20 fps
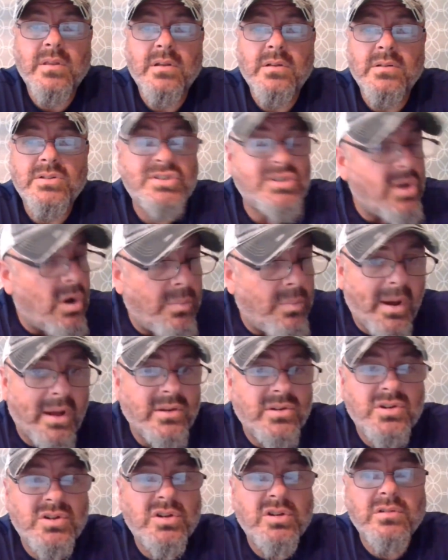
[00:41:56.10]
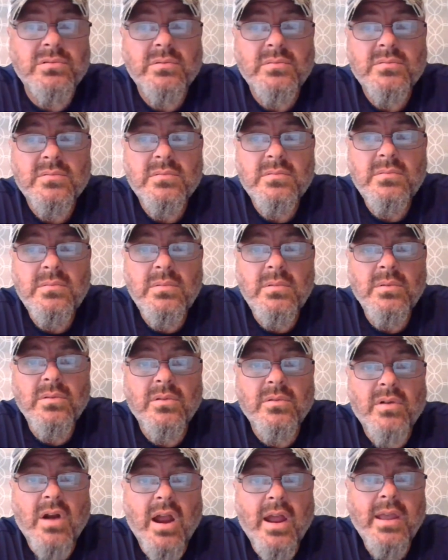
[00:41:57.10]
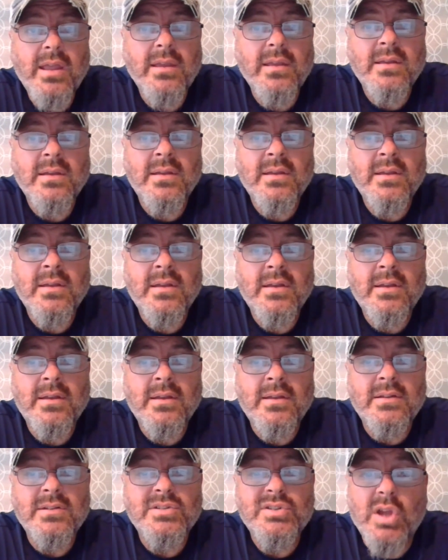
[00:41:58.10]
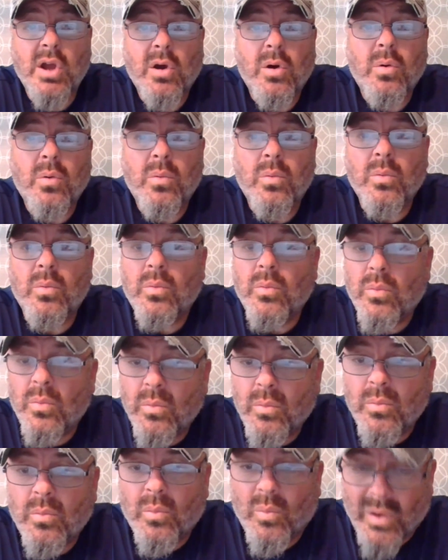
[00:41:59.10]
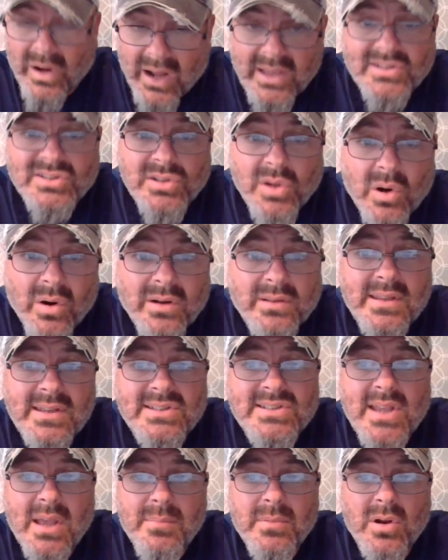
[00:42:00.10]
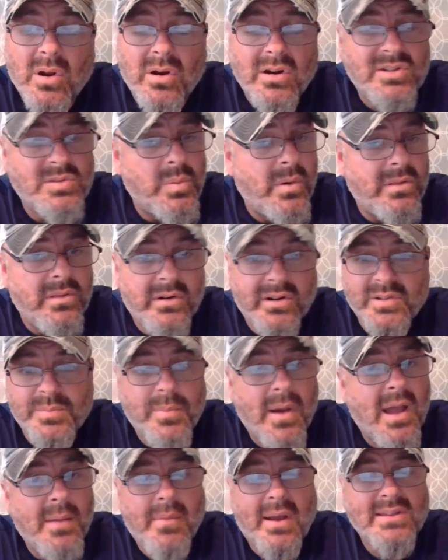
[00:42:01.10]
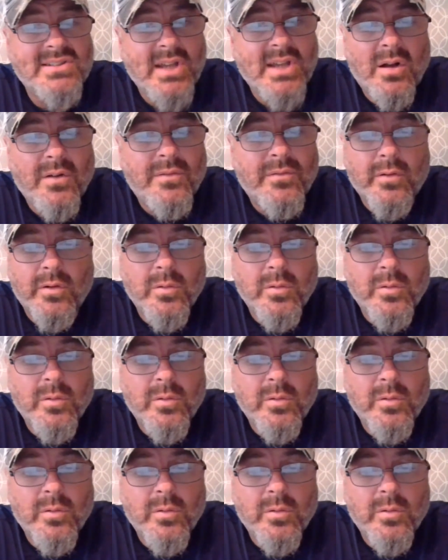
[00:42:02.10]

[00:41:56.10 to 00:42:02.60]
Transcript: So much, right? So when I start these seminars, whether it's by myself or